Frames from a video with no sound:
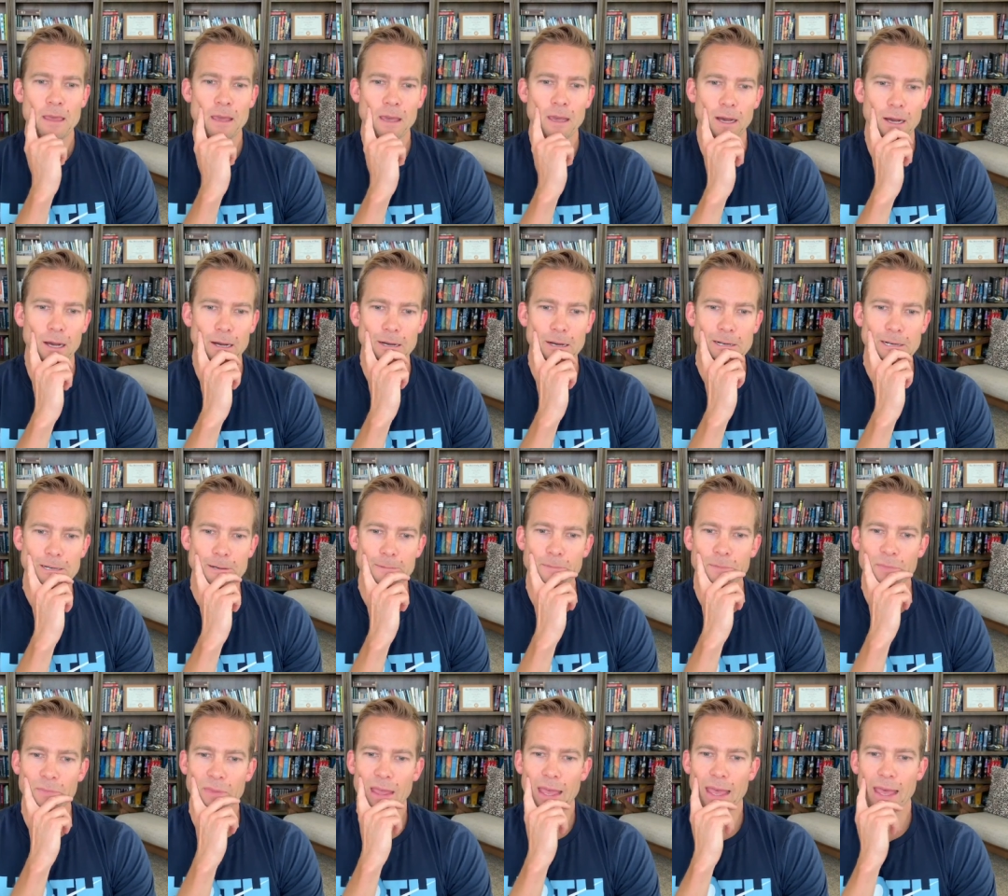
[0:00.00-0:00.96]

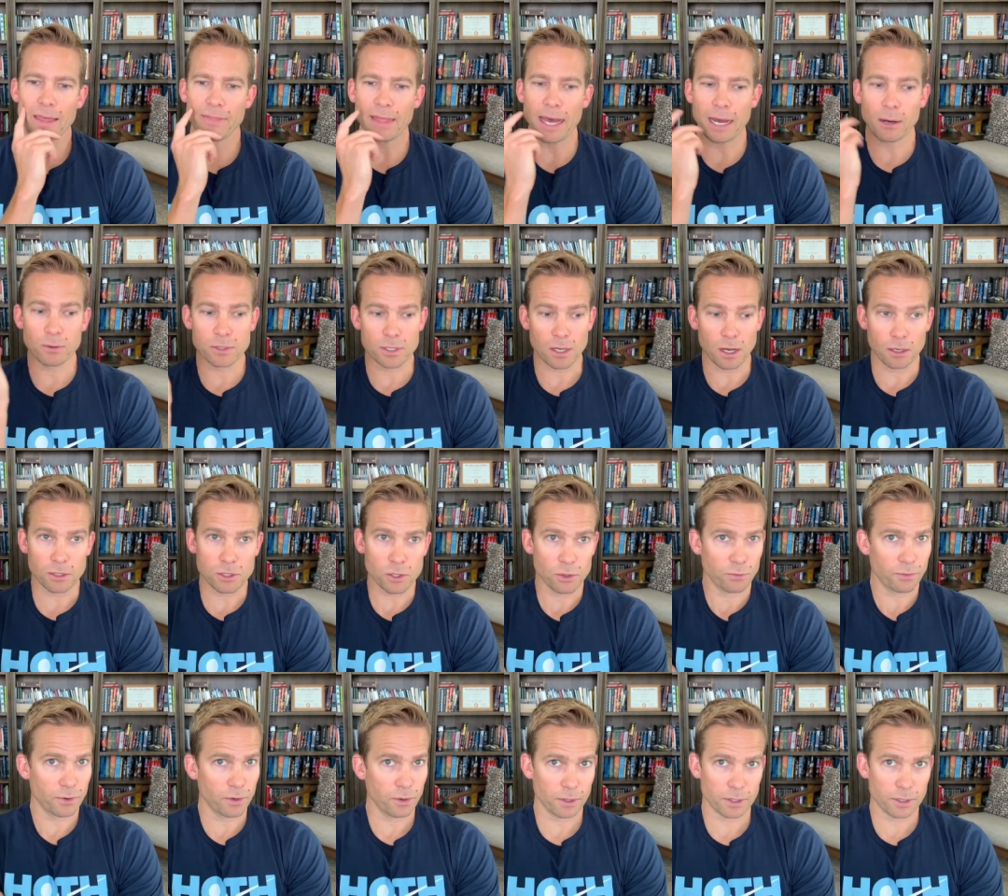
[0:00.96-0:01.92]
That was also
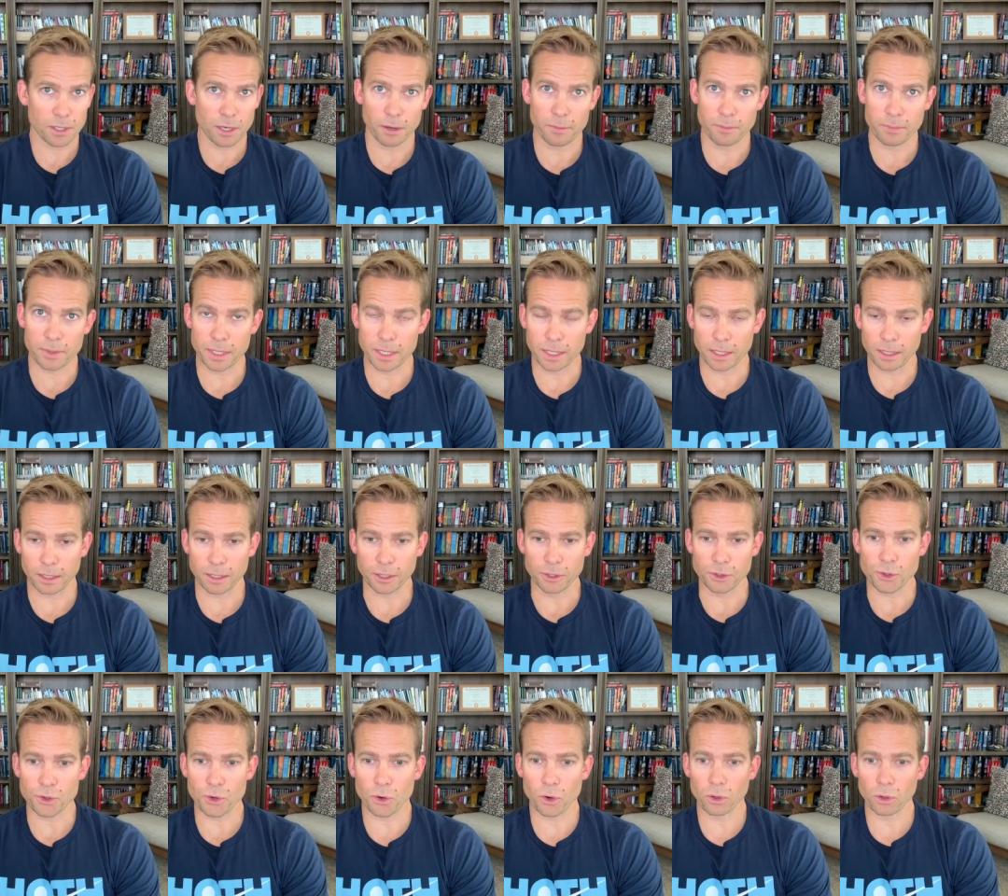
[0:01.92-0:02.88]
focused on being a
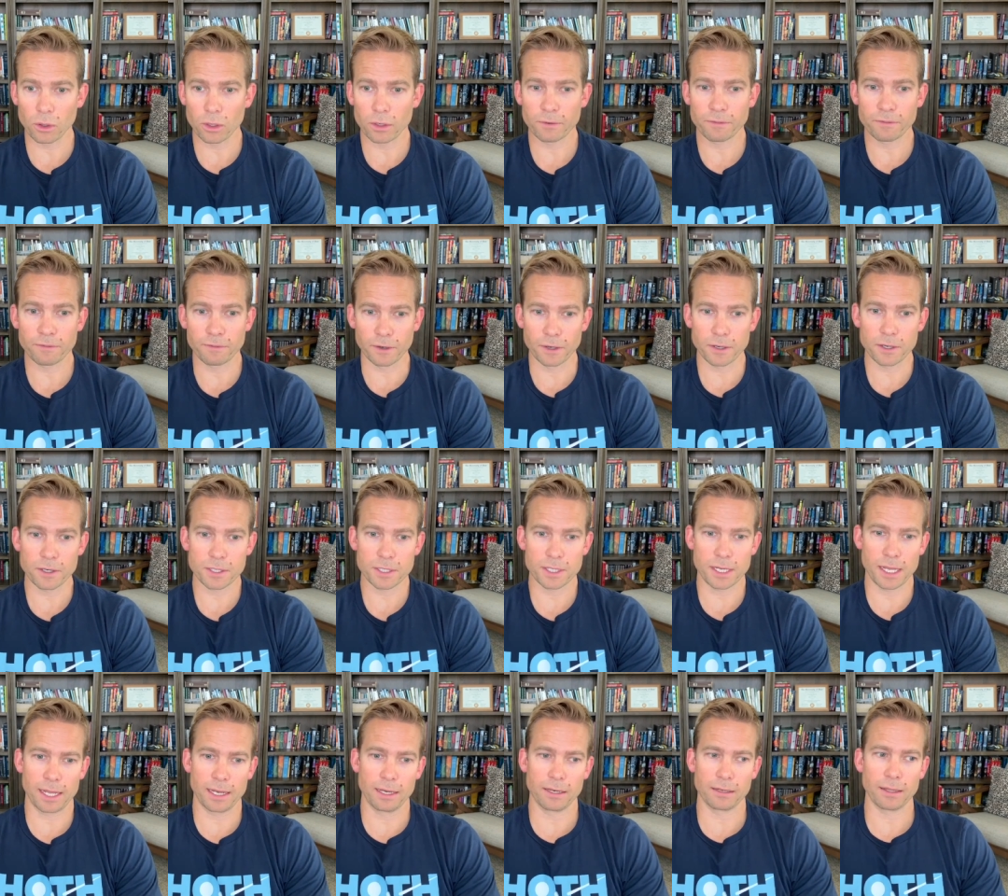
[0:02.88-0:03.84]
controller first
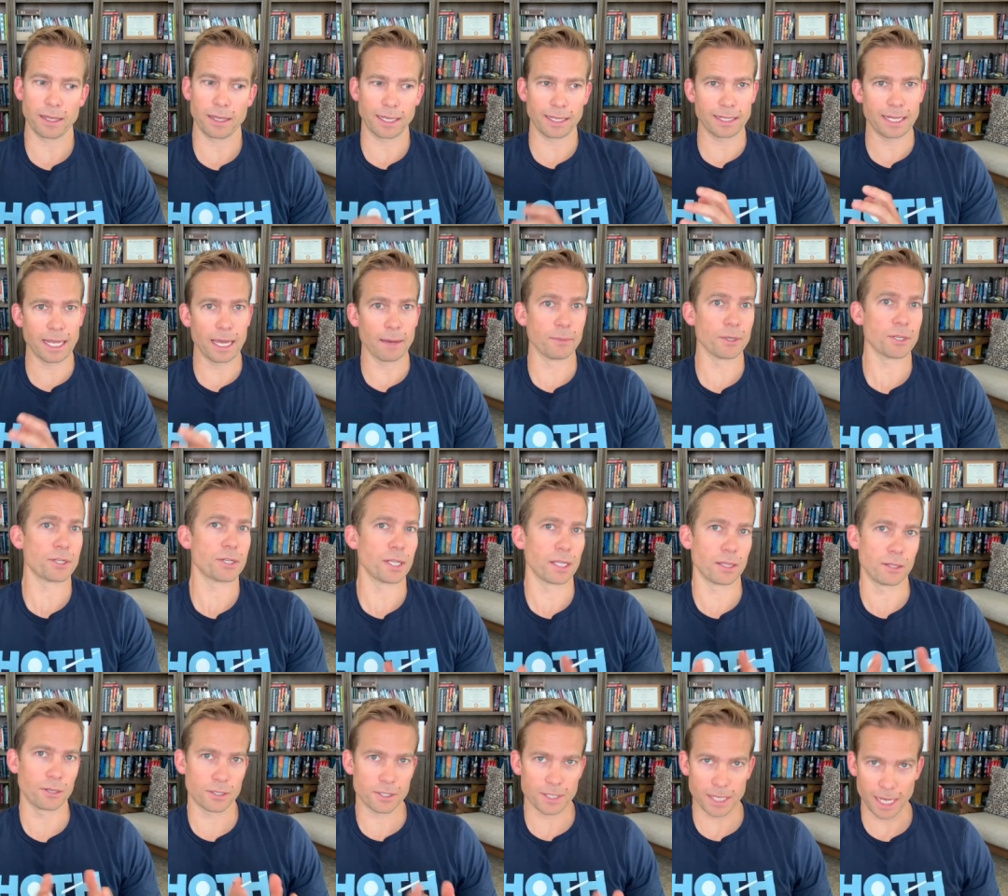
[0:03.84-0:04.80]
and like a damage
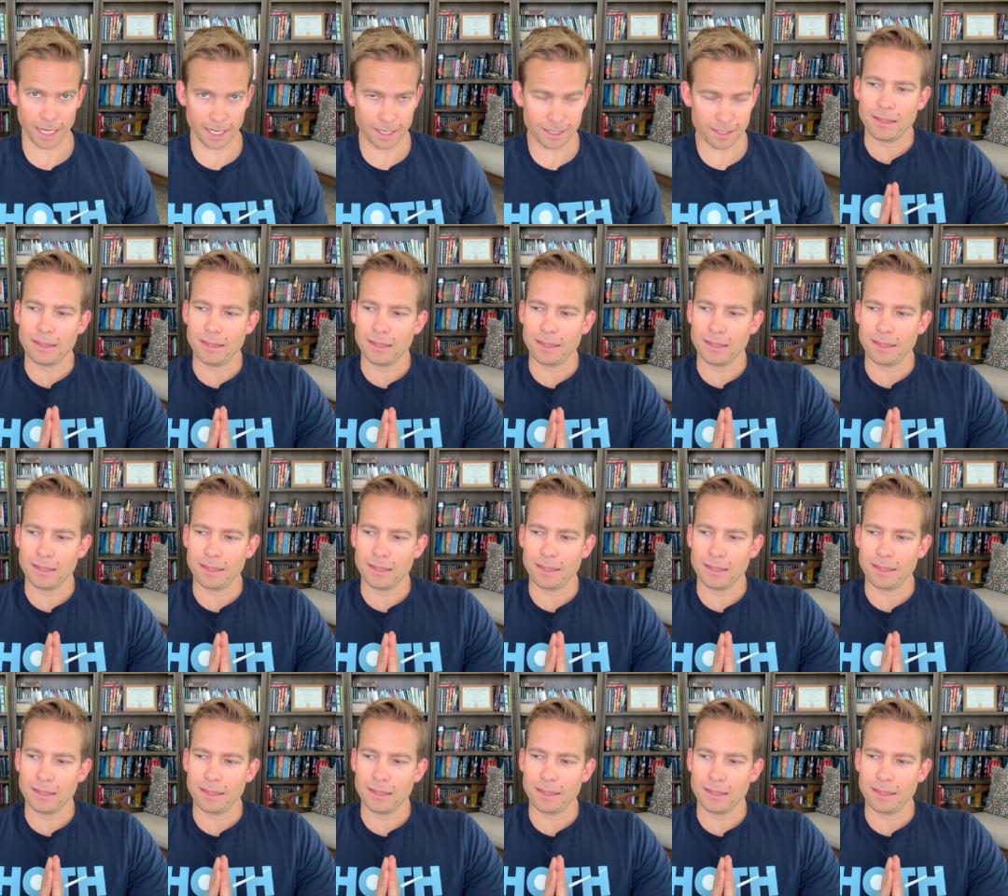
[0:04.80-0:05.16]
dealer second.